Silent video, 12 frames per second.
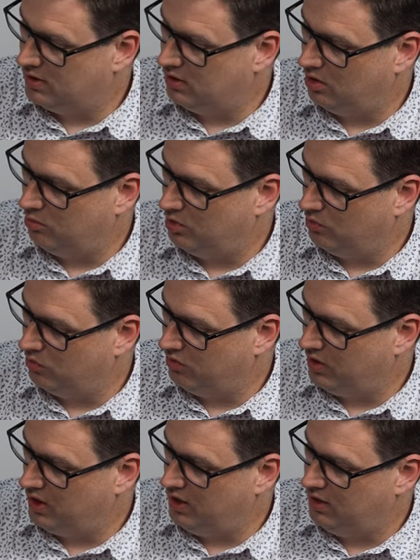that nobody will
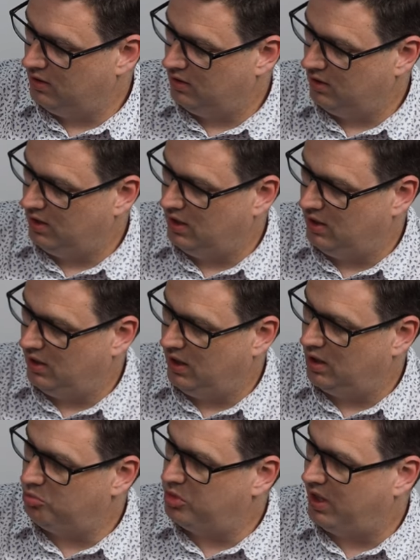read, and
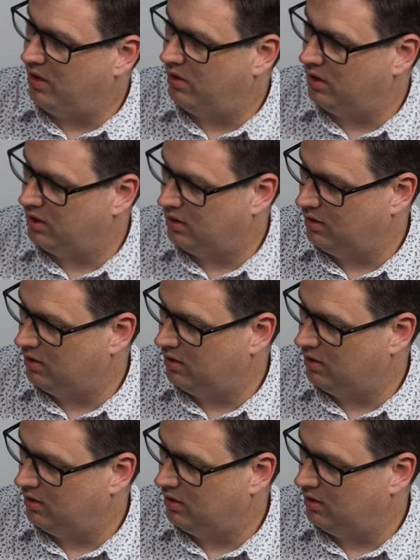our power